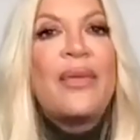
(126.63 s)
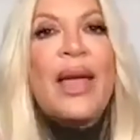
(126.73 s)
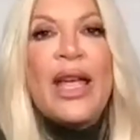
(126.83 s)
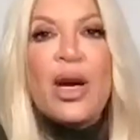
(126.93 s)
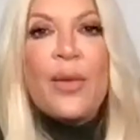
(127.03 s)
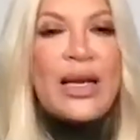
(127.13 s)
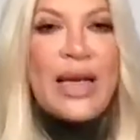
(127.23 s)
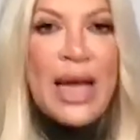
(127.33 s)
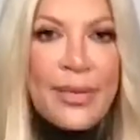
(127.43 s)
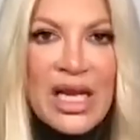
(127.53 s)
They hear my
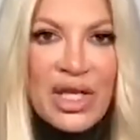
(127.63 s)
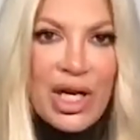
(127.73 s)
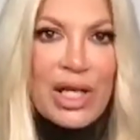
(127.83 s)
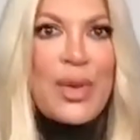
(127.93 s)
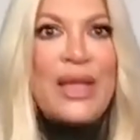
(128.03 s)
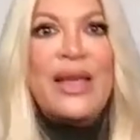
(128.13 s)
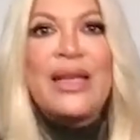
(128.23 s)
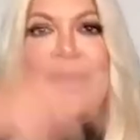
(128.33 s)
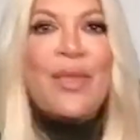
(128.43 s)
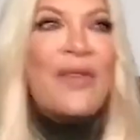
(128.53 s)
name, they judge me. They
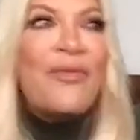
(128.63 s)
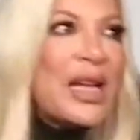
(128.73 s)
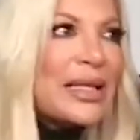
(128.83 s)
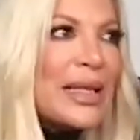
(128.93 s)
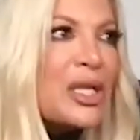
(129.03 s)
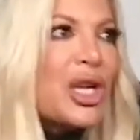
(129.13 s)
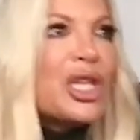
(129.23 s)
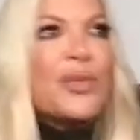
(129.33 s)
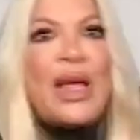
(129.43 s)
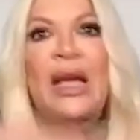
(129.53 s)
see my face, they
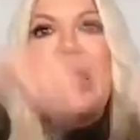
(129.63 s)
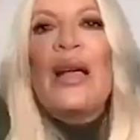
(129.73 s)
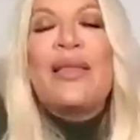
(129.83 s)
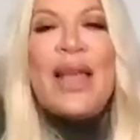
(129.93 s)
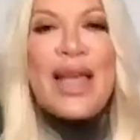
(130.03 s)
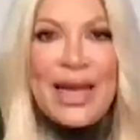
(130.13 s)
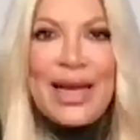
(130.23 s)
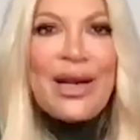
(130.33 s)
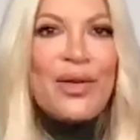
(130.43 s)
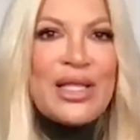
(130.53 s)
judge me. They,
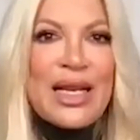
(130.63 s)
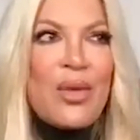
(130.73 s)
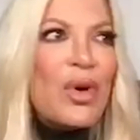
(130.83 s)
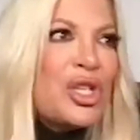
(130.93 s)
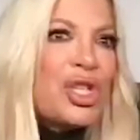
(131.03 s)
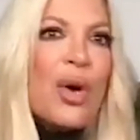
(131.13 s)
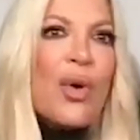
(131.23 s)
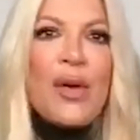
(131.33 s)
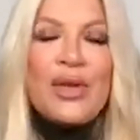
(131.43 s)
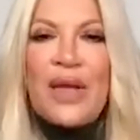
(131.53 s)
you know, see what show
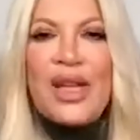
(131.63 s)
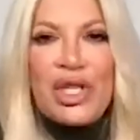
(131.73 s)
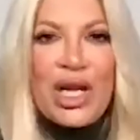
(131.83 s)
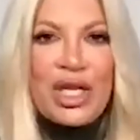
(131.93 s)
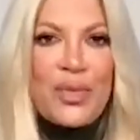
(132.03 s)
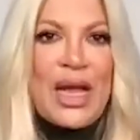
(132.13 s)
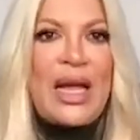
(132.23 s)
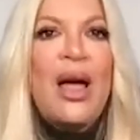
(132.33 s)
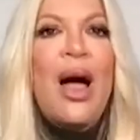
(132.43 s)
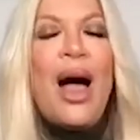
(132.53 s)
I was on, they judge
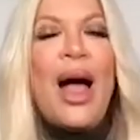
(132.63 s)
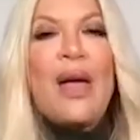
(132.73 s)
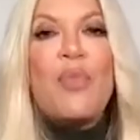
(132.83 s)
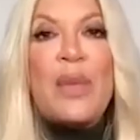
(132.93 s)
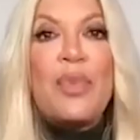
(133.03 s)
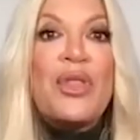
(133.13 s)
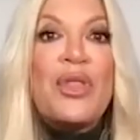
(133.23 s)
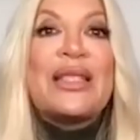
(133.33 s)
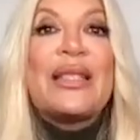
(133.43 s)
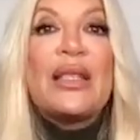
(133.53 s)
me. I have people
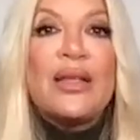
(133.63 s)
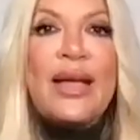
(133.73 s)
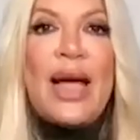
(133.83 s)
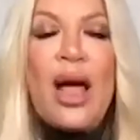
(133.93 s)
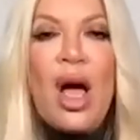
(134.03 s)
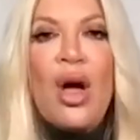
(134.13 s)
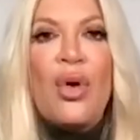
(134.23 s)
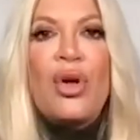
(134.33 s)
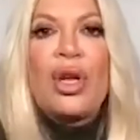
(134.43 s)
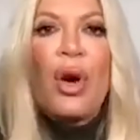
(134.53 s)
that still say,
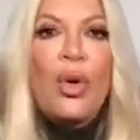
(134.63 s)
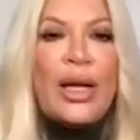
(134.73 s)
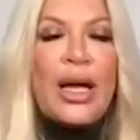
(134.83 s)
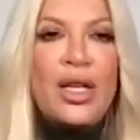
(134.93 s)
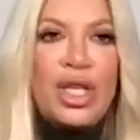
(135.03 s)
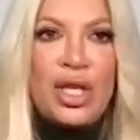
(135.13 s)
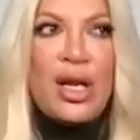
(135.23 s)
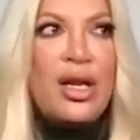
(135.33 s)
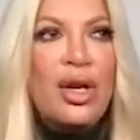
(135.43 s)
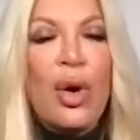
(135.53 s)
"Oh, you're only on
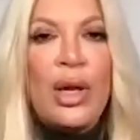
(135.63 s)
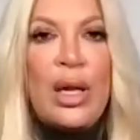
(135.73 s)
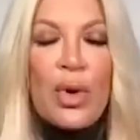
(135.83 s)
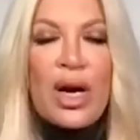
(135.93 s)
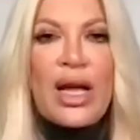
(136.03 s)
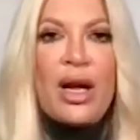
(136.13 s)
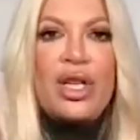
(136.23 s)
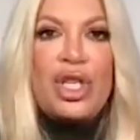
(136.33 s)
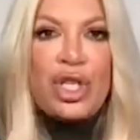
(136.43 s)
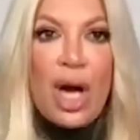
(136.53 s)
you're only working
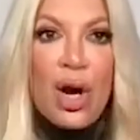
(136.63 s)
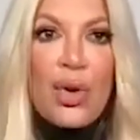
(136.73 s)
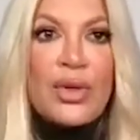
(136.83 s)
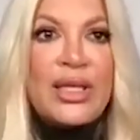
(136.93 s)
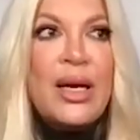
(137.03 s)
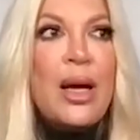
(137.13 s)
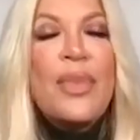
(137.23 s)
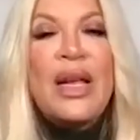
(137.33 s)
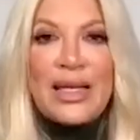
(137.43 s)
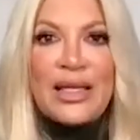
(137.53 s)
on shows
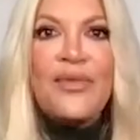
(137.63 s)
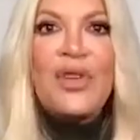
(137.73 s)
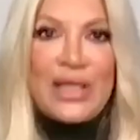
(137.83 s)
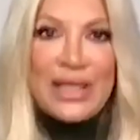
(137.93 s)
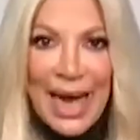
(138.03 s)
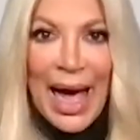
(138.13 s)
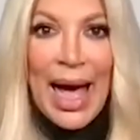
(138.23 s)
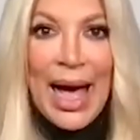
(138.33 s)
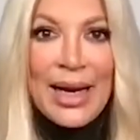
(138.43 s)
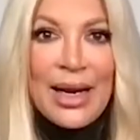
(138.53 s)
because of your
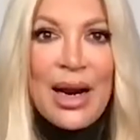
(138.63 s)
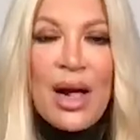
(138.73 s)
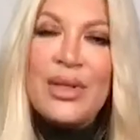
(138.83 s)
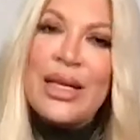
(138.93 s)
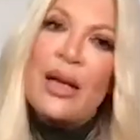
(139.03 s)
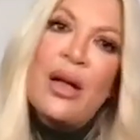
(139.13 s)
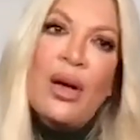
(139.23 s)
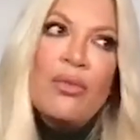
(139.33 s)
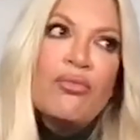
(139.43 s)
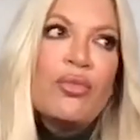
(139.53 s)
dad." And I was like,
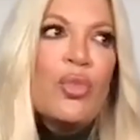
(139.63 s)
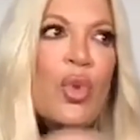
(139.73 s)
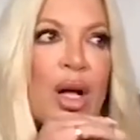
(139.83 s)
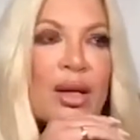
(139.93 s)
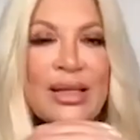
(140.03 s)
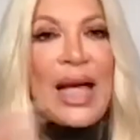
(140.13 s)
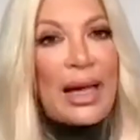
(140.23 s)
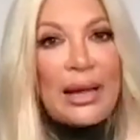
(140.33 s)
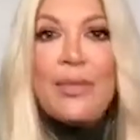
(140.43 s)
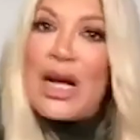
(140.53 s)
well,
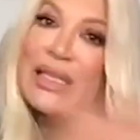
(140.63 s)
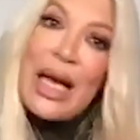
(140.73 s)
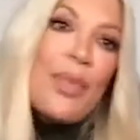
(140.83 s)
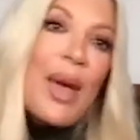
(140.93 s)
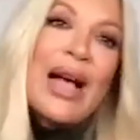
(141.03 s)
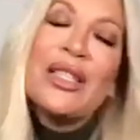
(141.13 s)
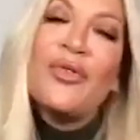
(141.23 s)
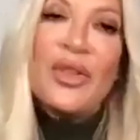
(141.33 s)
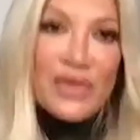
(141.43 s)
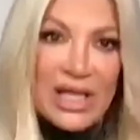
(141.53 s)
sadly, my dad
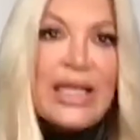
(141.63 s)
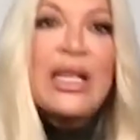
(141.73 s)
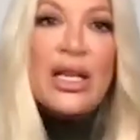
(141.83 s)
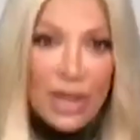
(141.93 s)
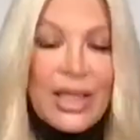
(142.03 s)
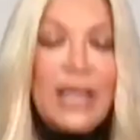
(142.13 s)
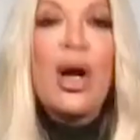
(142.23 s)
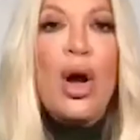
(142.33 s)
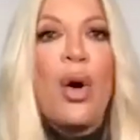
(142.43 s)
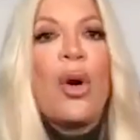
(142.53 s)
passed 15 years
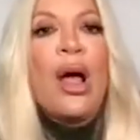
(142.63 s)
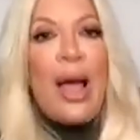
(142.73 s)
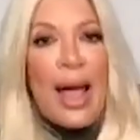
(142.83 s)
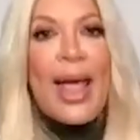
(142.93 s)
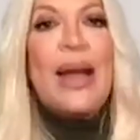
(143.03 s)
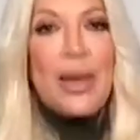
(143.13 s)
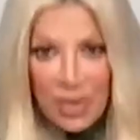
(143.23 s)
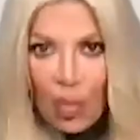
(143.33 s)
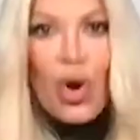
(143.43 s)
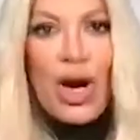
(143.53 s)
ago and
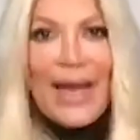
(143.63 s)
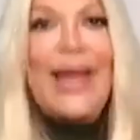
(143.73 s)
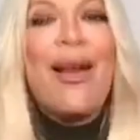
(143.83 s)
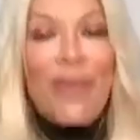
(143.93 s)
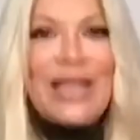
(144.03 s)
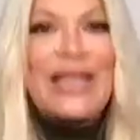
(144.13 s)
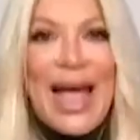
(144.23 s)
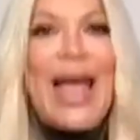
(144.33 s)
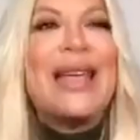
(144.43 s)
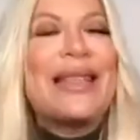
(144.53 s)
I'm working every
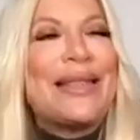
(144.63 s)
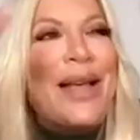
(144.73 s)
day.